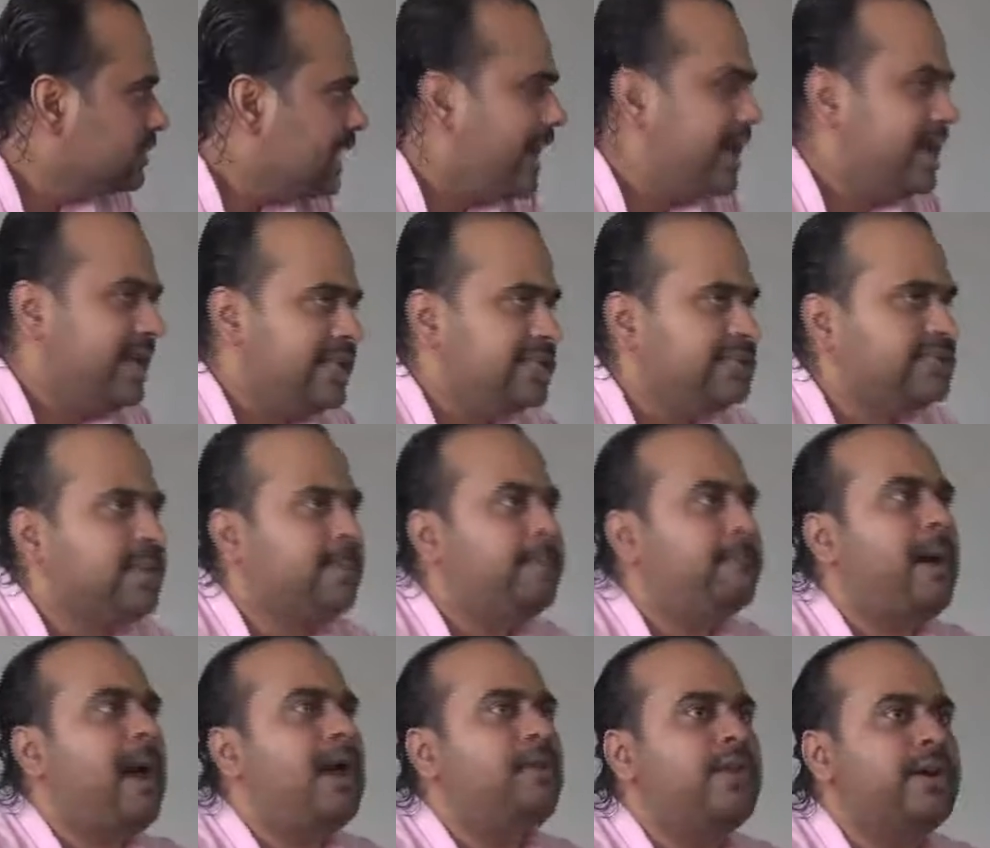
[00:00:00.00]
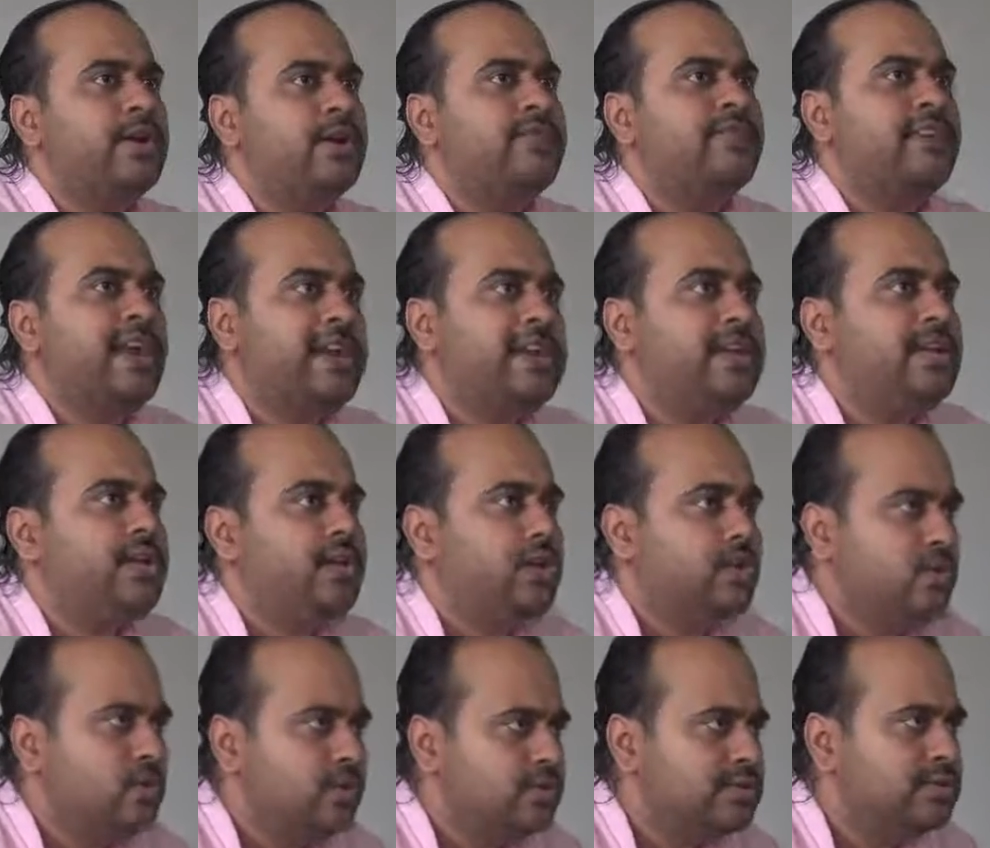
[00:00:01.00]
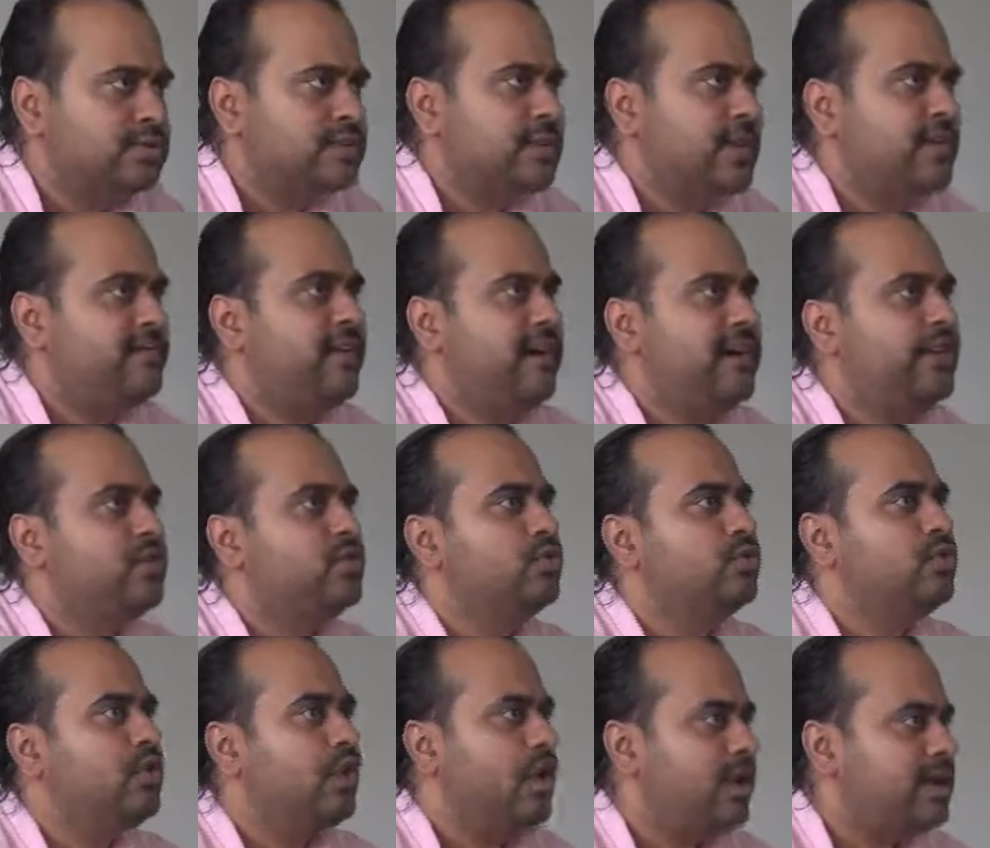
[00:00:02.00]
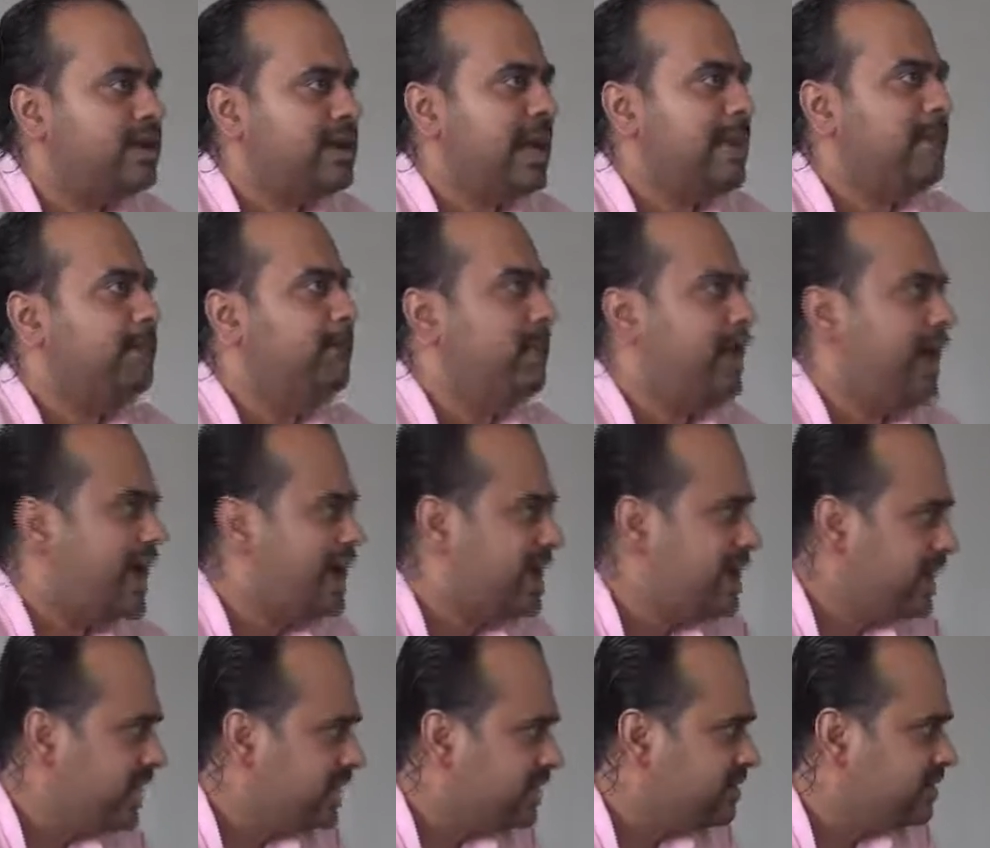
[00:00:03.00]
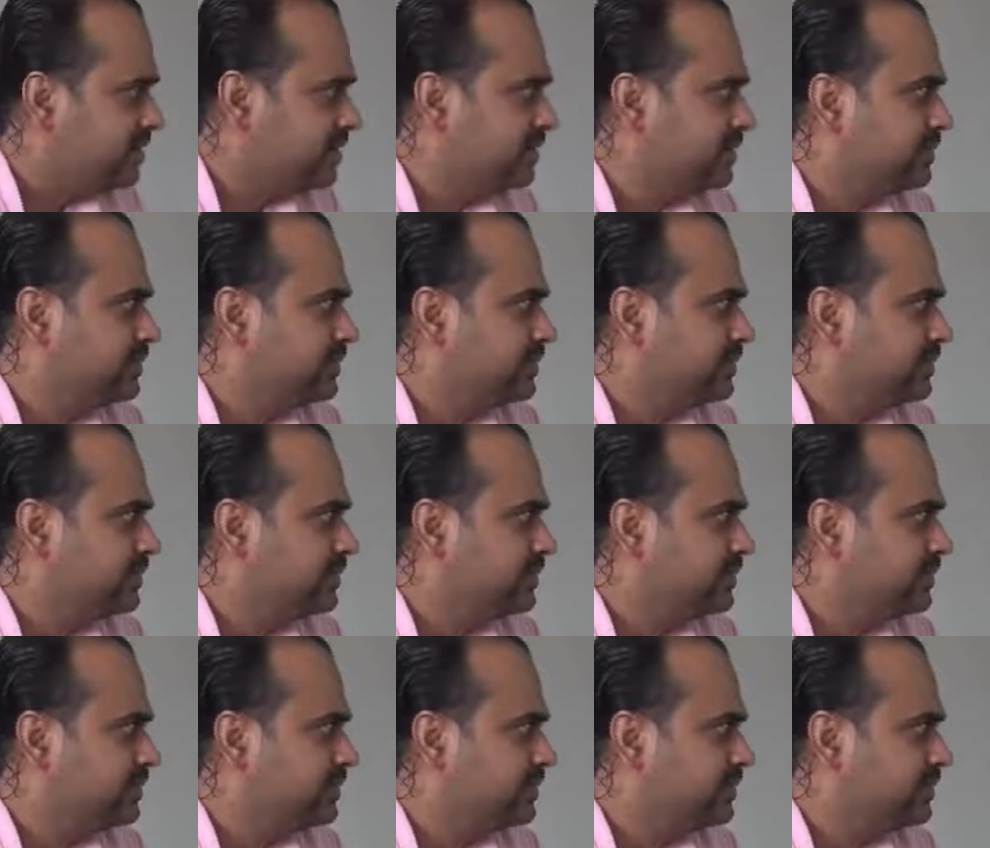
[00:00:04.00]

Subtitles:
And is the power of any use if I do not apply it?